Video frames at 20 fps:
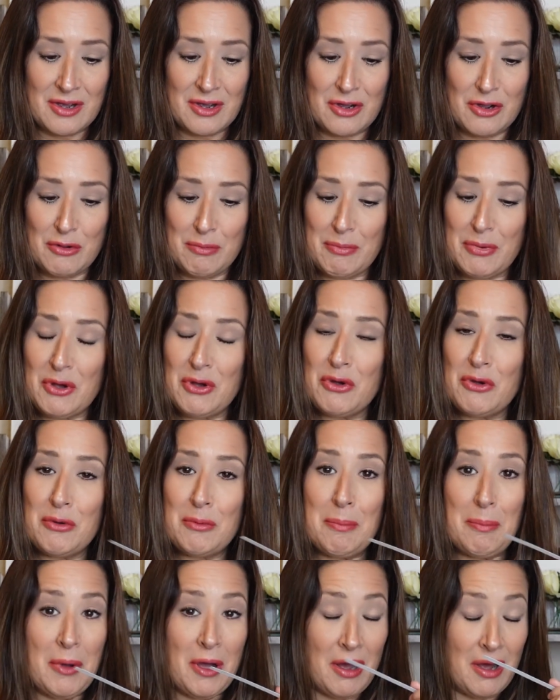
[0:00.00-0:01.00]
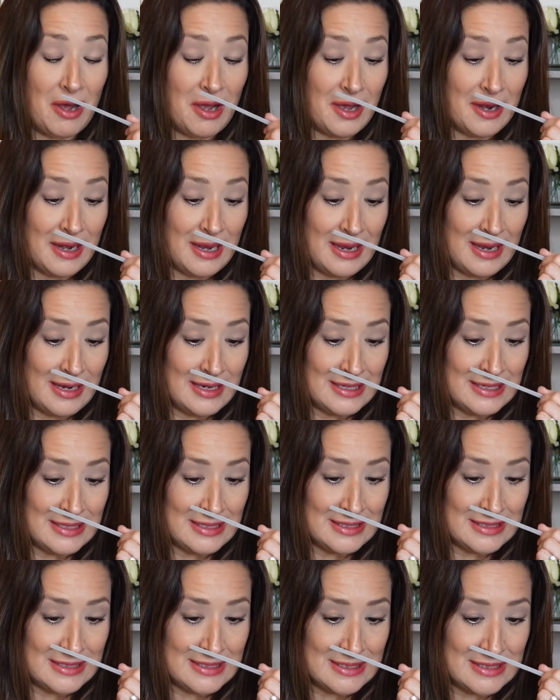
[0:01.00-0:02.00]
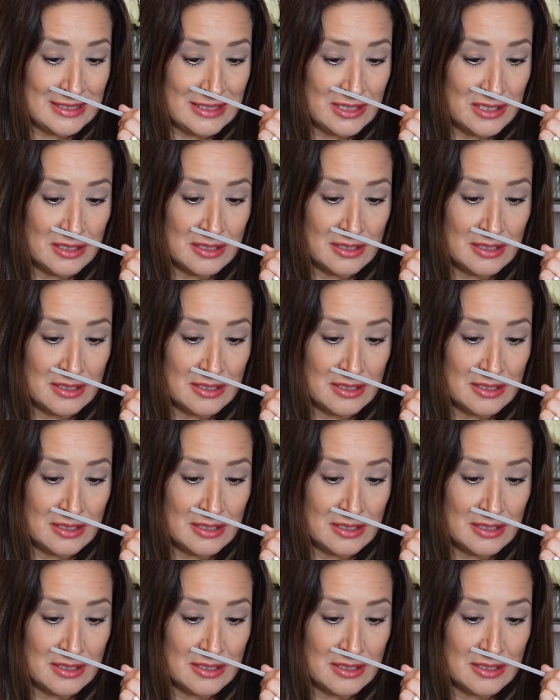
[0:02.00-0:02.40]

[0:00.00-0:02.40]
opoponax,